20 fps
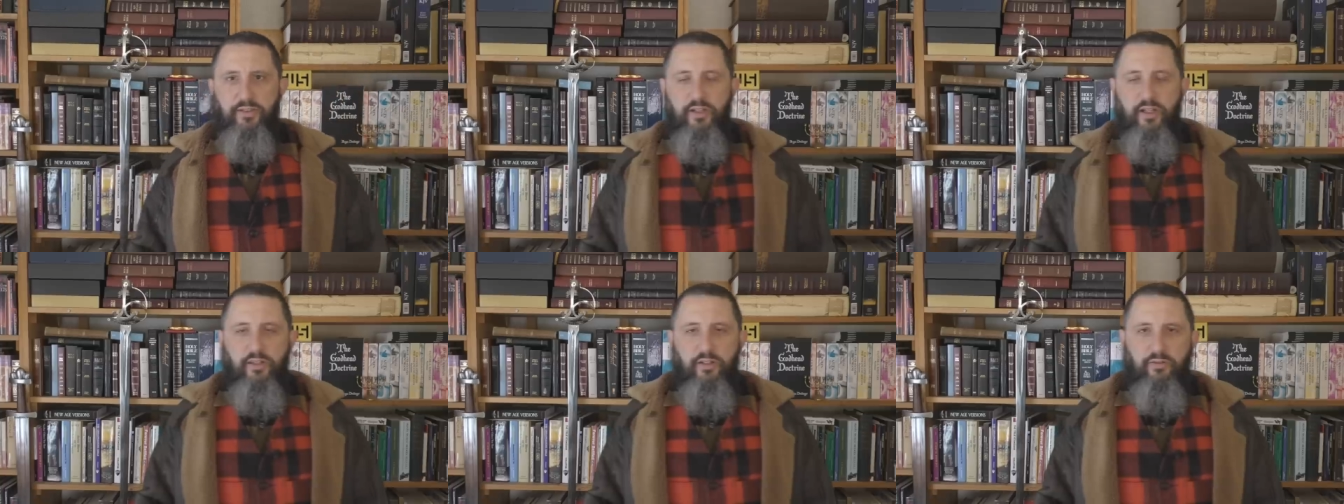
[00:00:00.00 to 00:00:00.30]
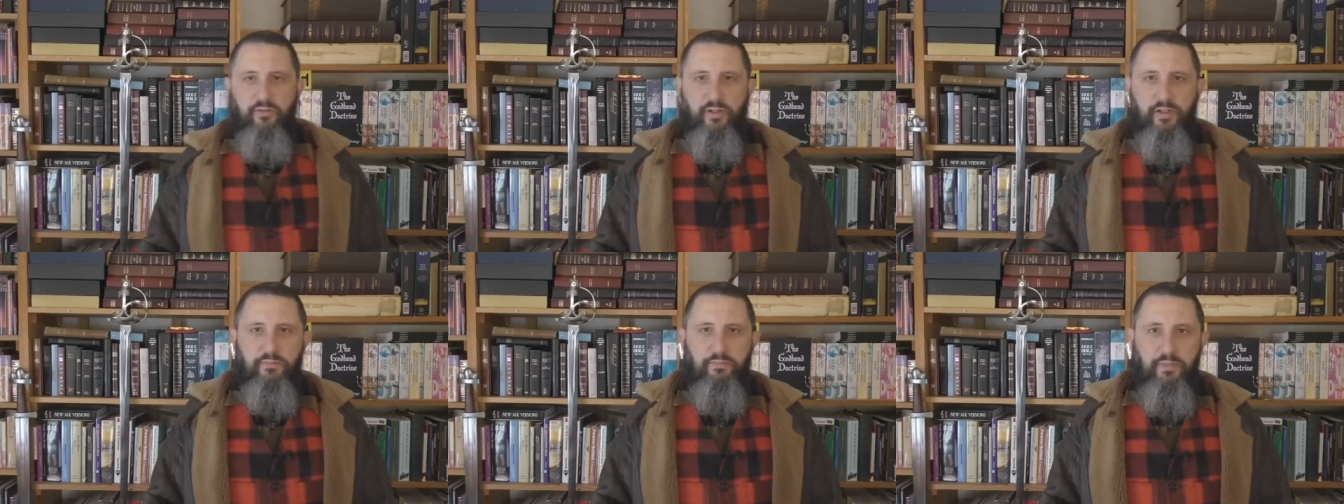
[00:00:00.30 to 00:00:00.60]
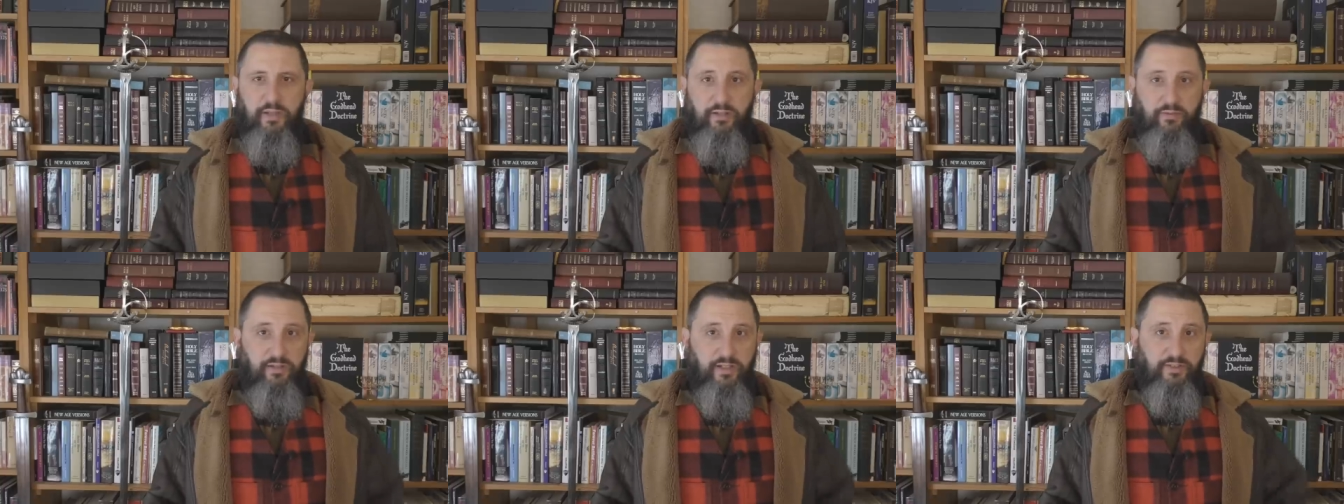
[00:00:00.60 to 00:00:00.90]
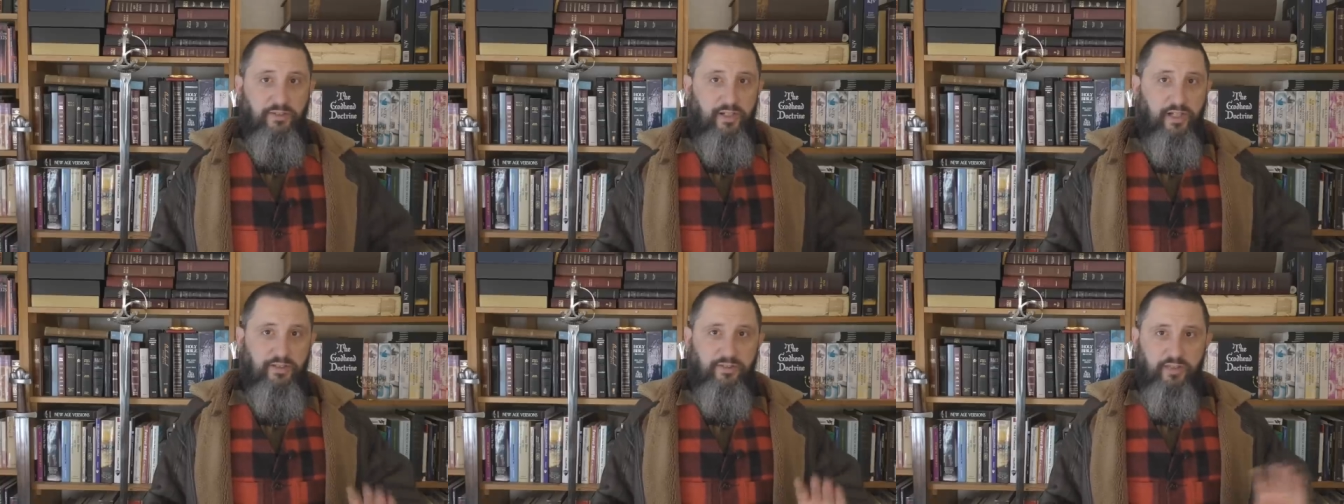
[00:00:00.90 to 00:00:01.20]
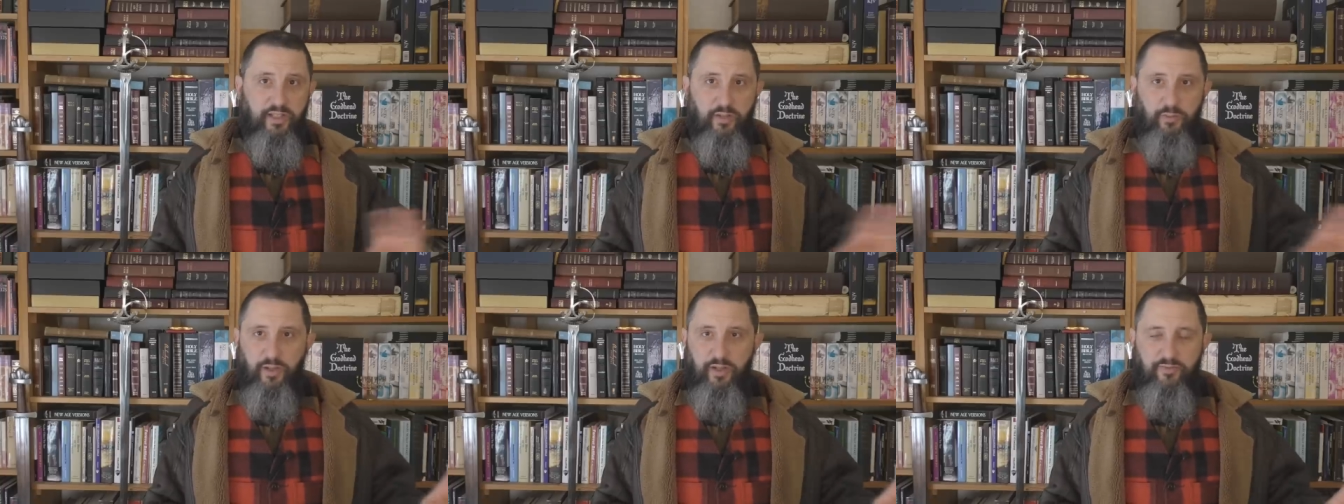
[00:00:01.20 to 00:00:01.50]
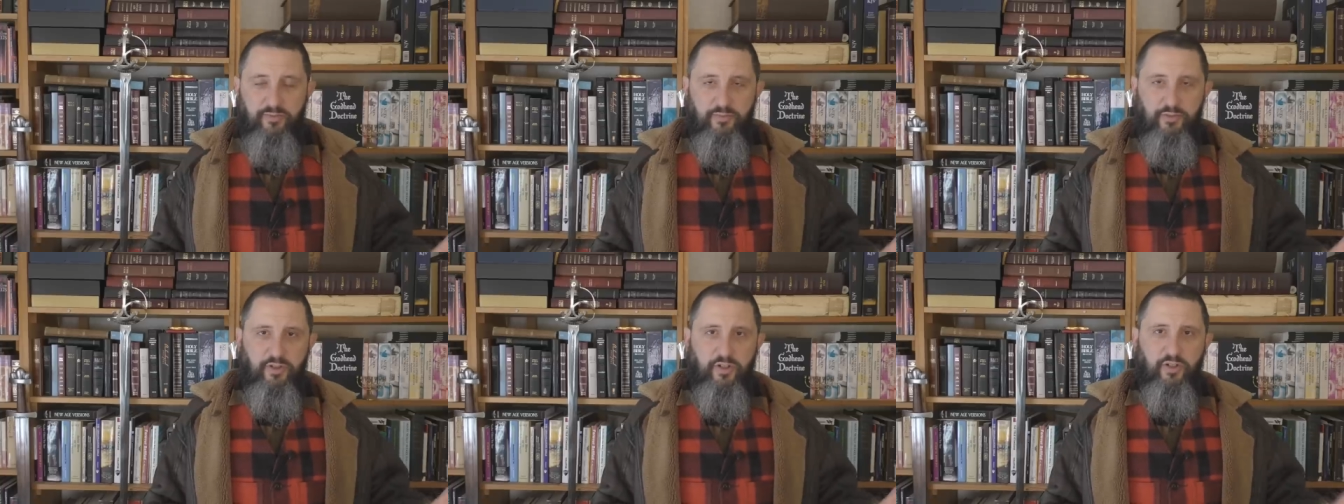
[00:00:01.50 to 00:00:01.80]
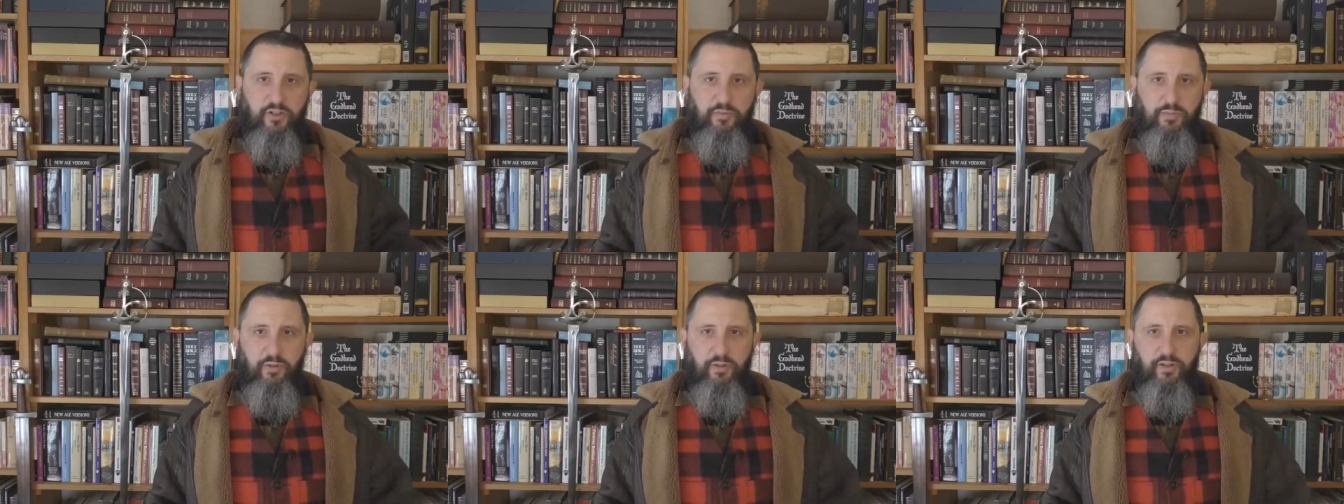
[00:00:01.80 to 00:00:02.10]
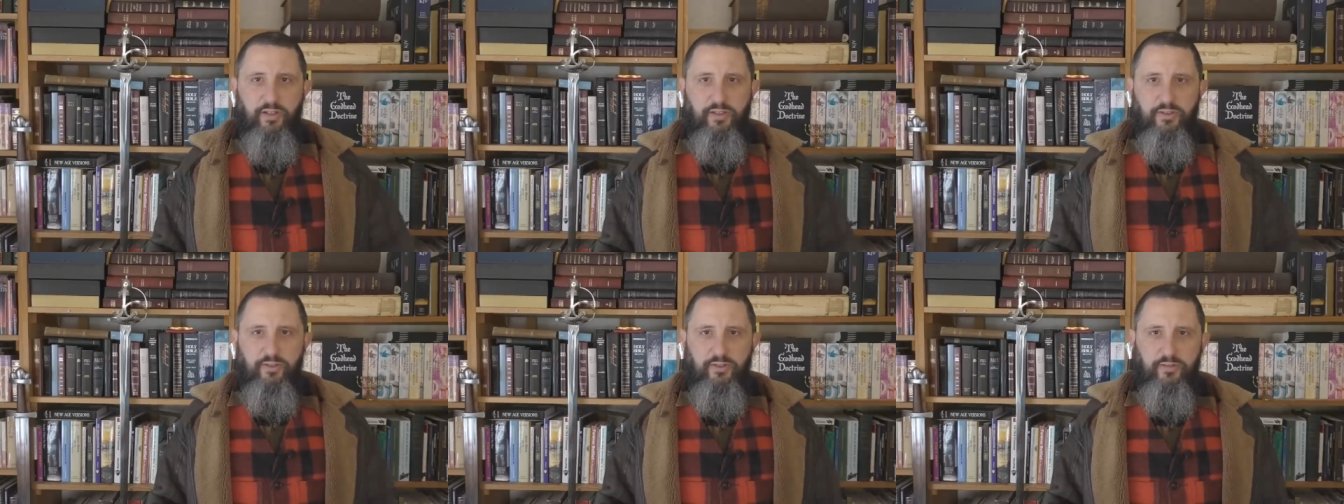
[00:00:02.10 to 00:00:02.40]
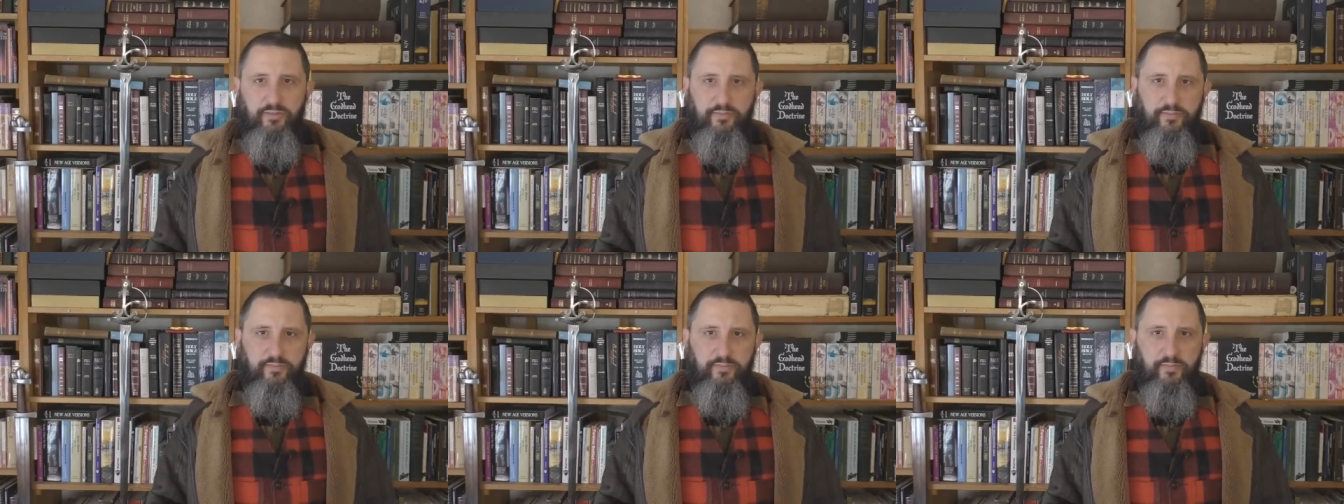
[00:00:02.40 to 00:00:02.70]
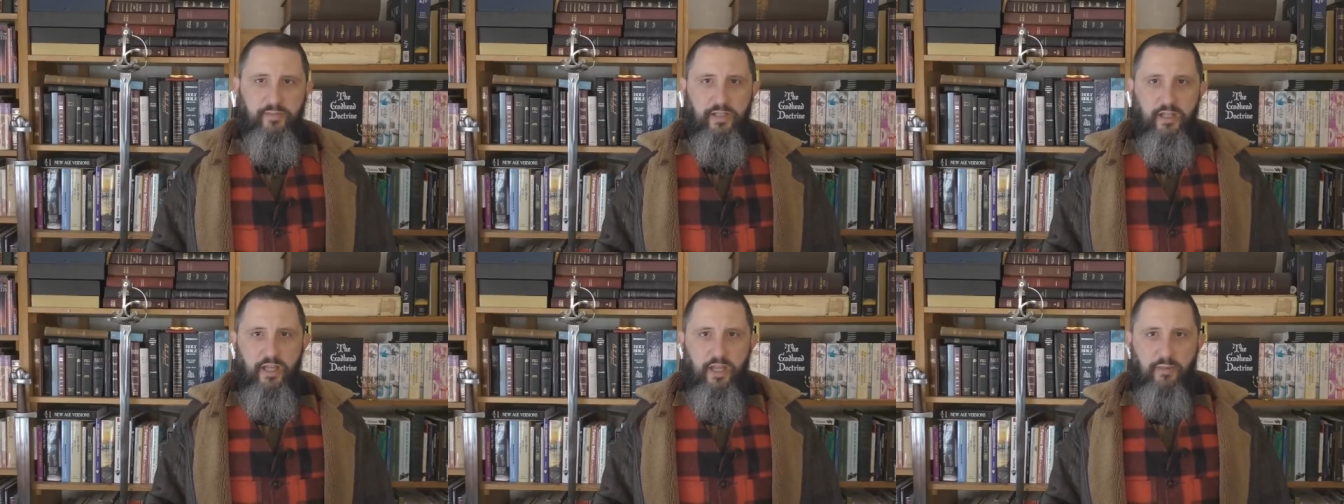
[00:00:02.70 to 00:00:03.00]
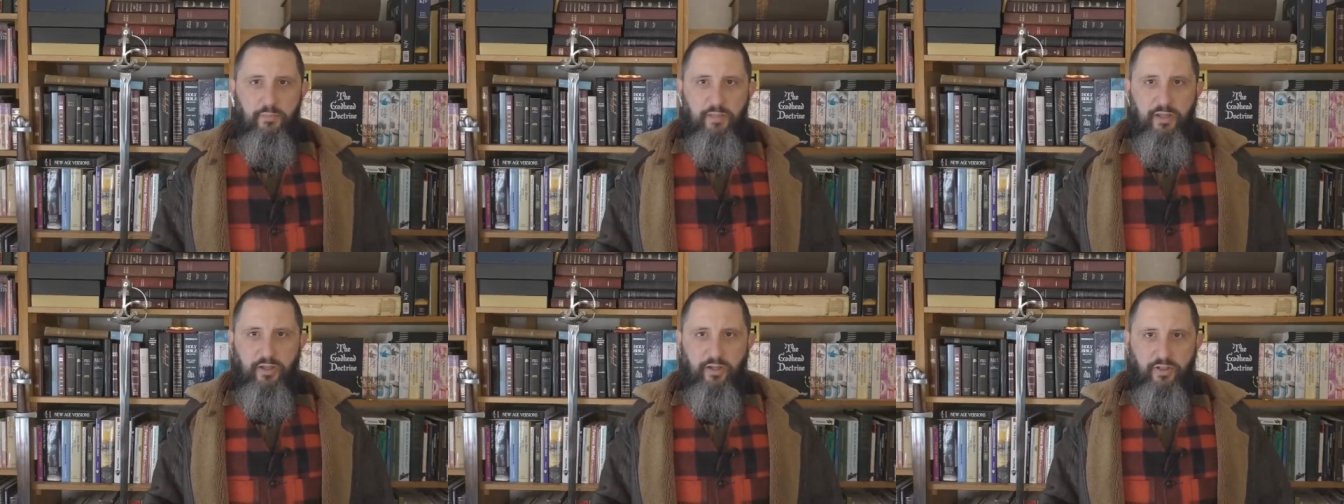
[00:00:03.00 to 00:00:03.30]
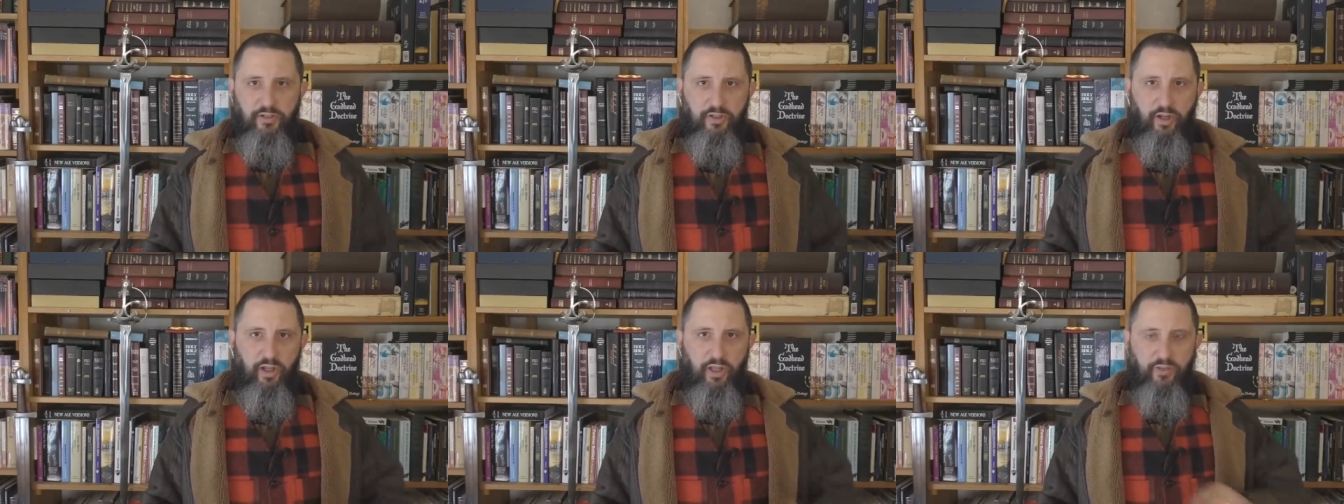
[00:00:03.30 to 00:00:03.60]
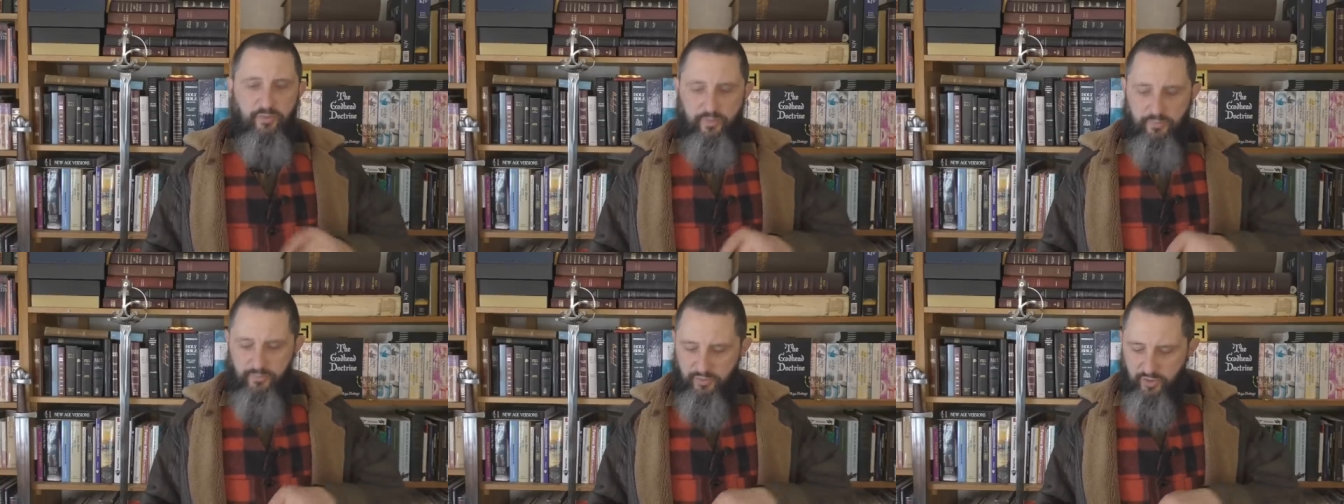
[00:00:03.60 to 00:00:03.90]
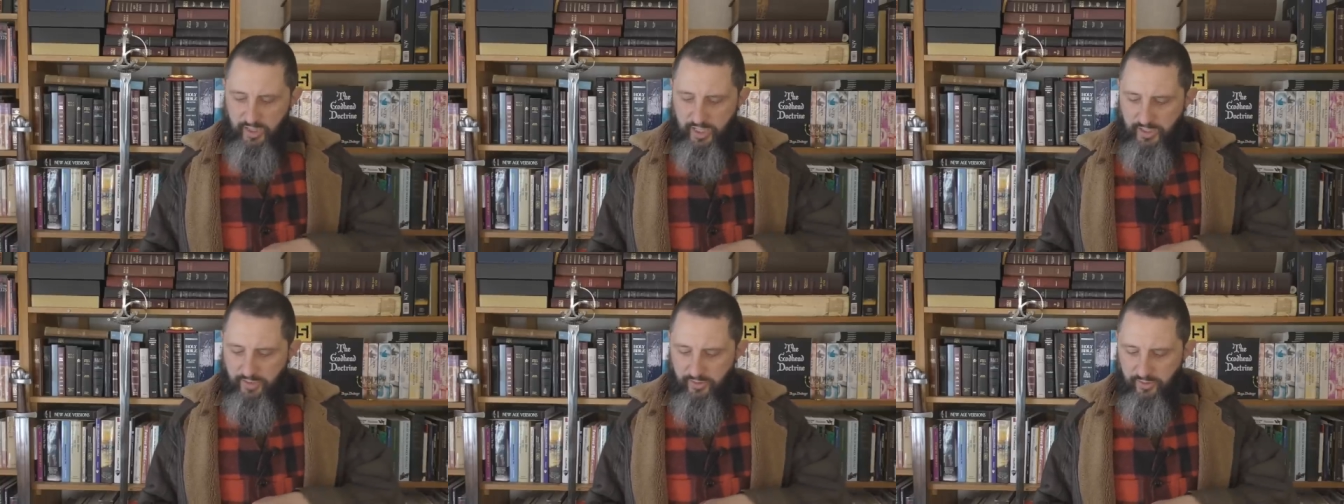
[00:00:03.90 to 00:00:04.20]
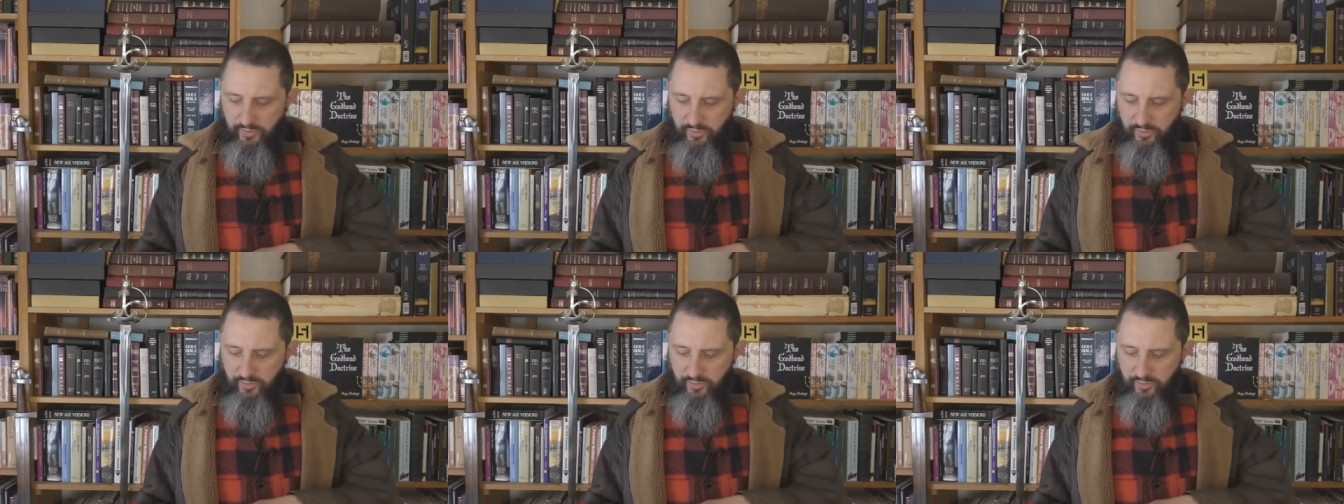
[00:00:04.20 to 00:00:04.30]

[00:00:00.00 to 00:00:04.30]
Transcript: another re big reason I stay away from church buildings, because all of them change